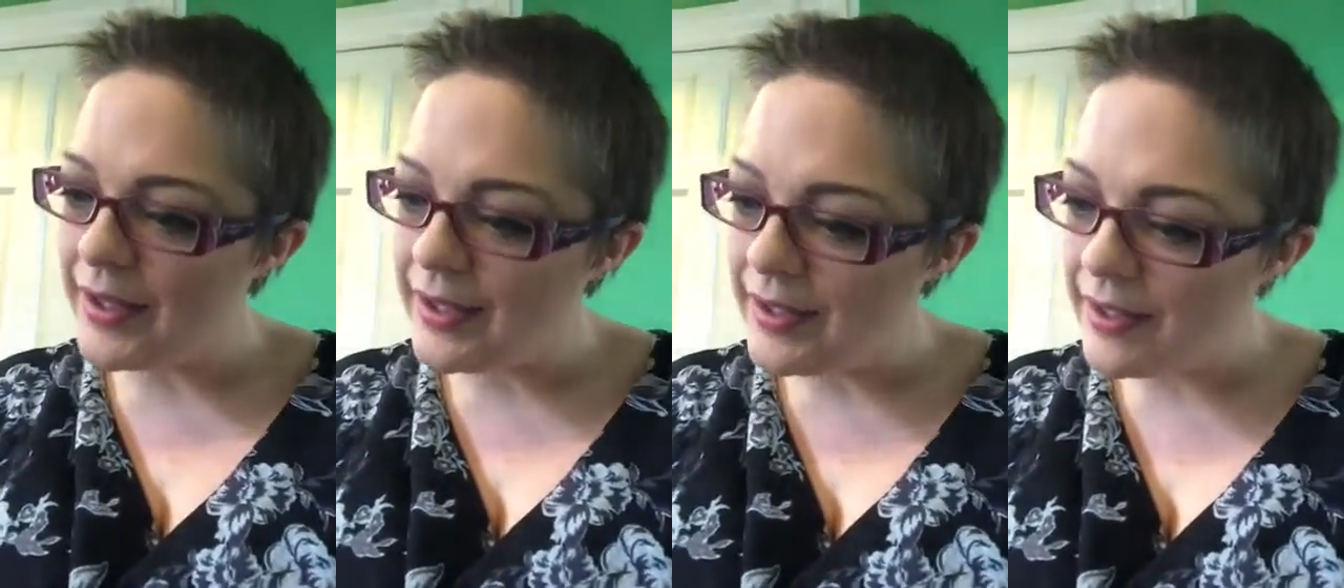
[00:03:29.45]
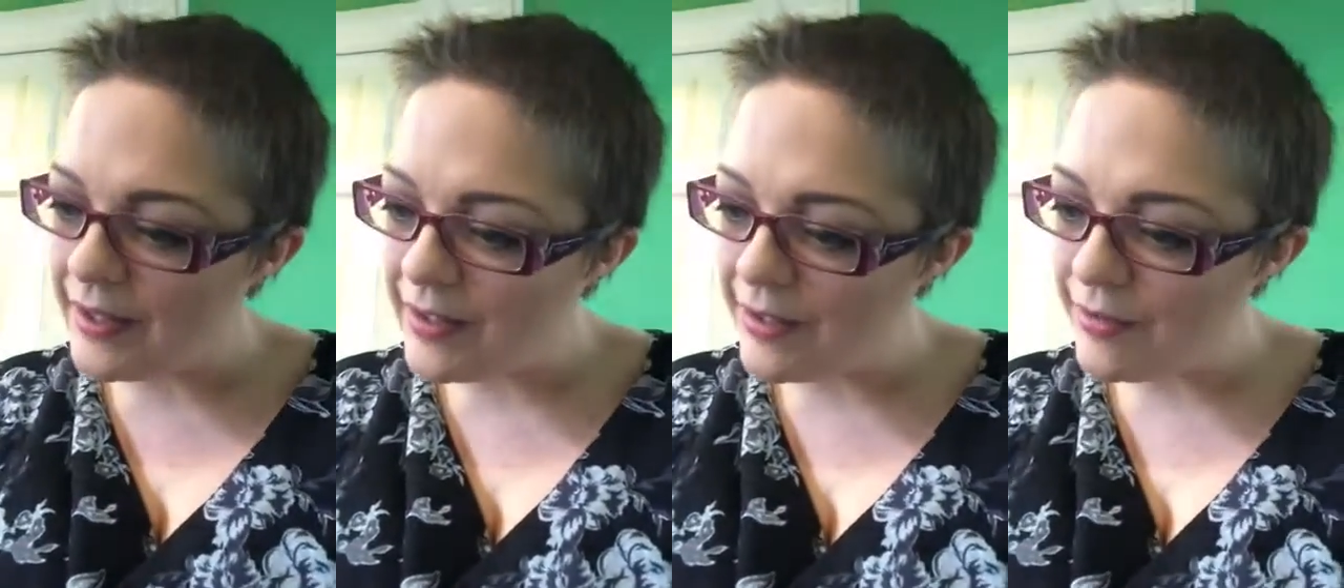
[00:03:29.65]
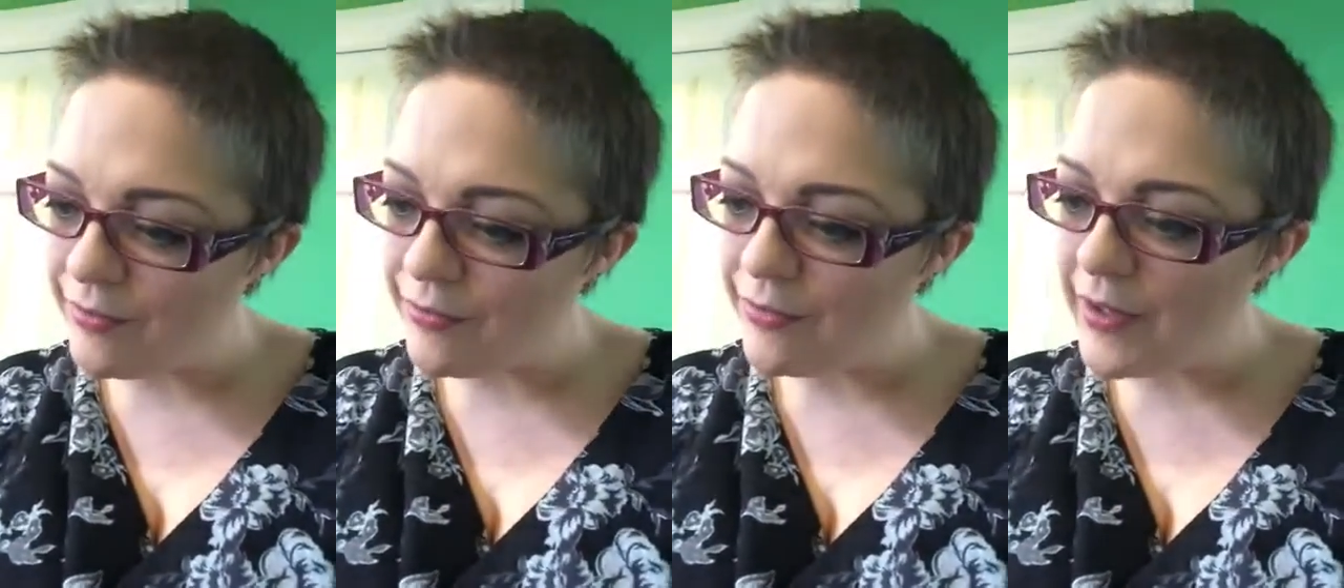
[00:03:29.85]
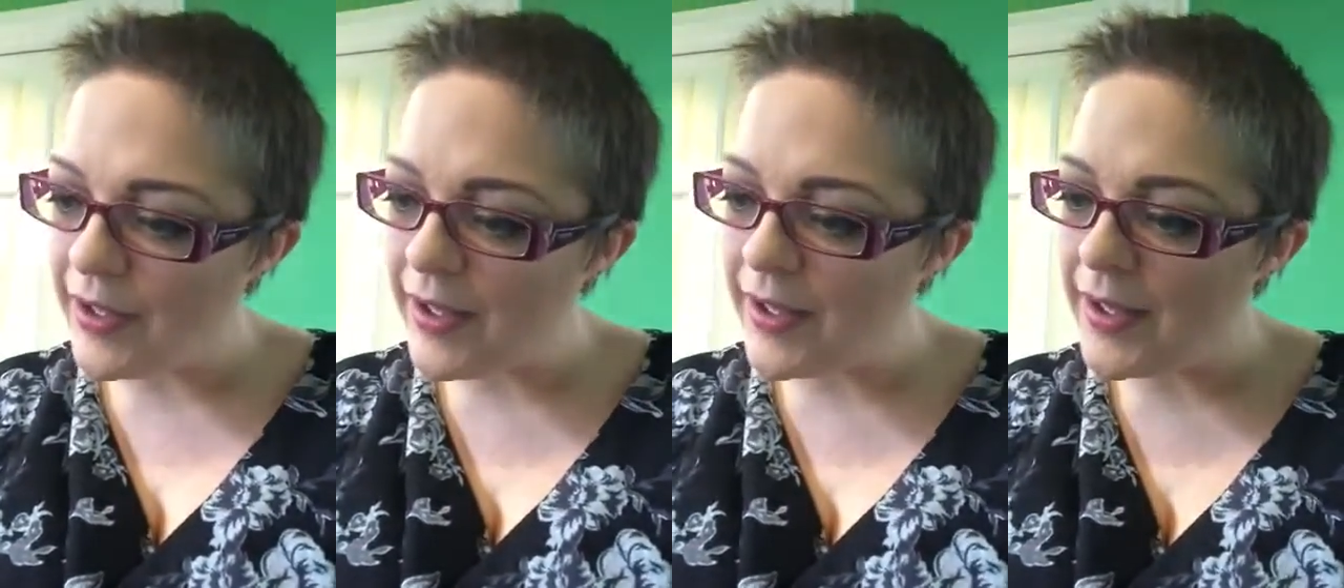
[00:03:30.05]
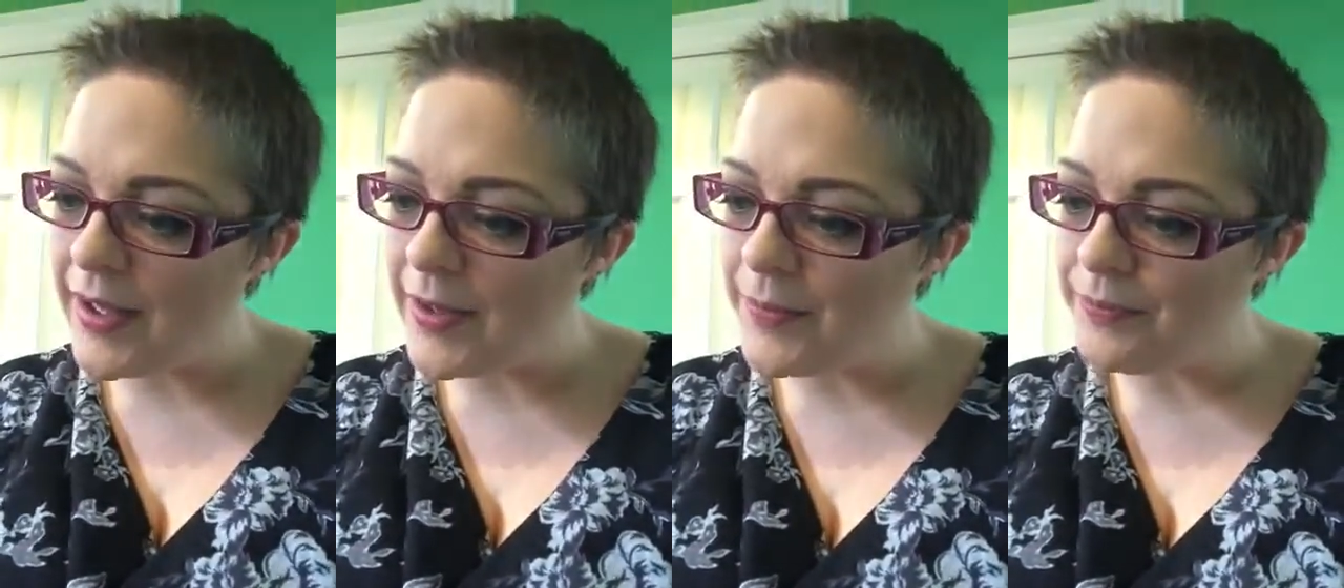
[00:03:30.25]
have
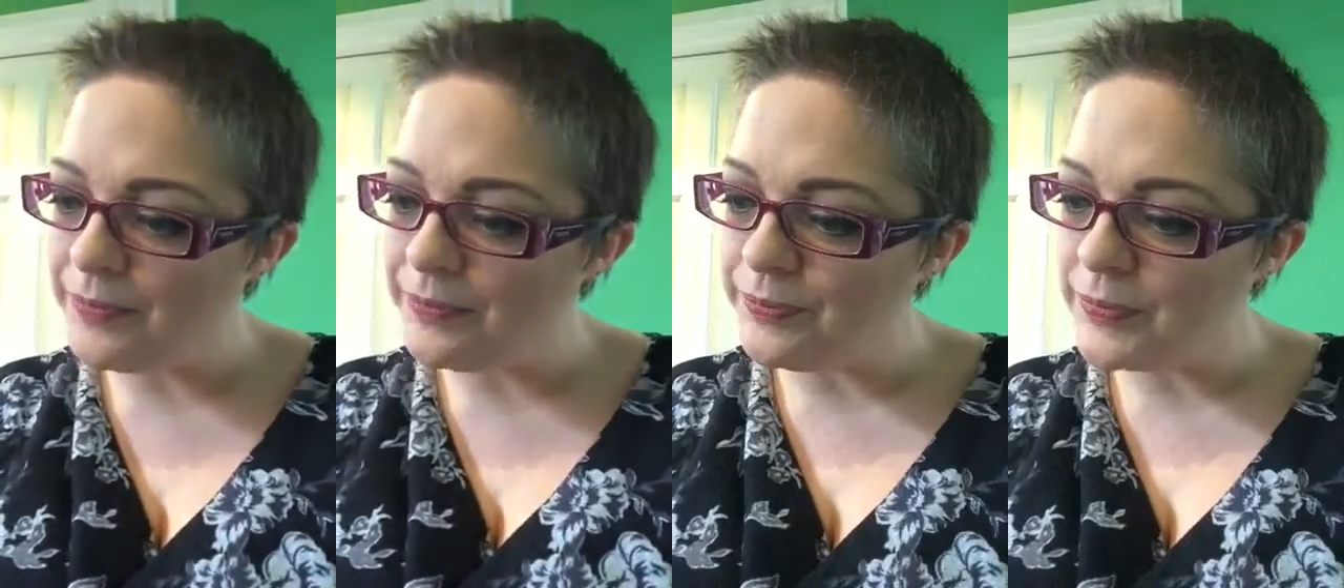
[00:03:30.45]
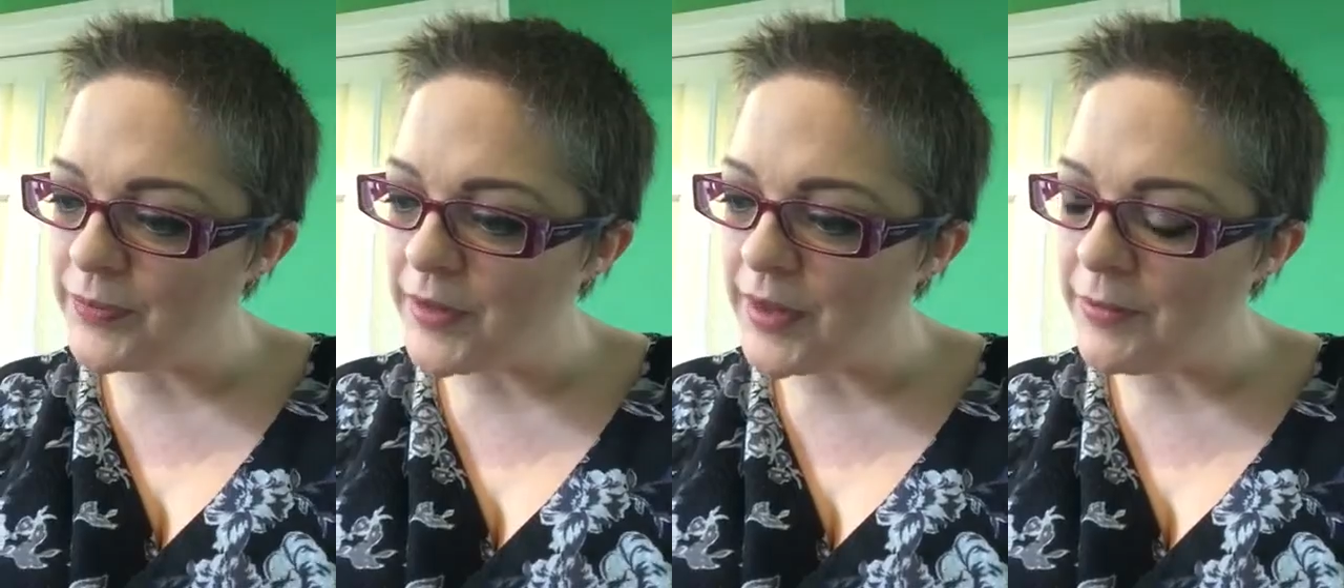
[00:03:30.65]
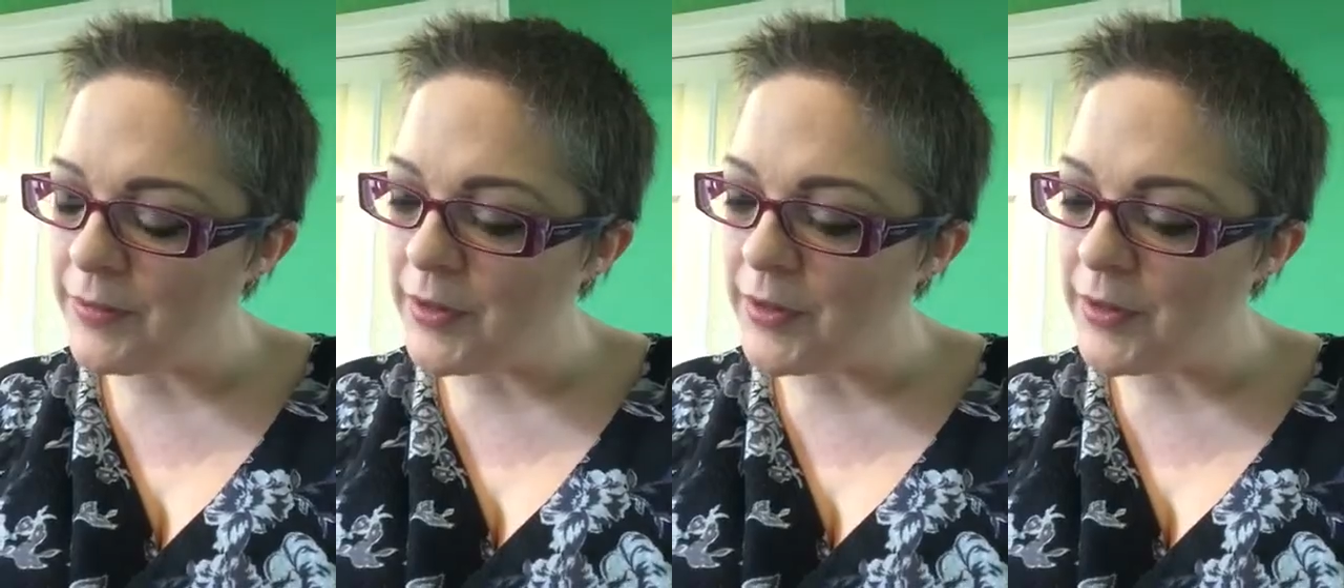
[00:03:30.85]
um,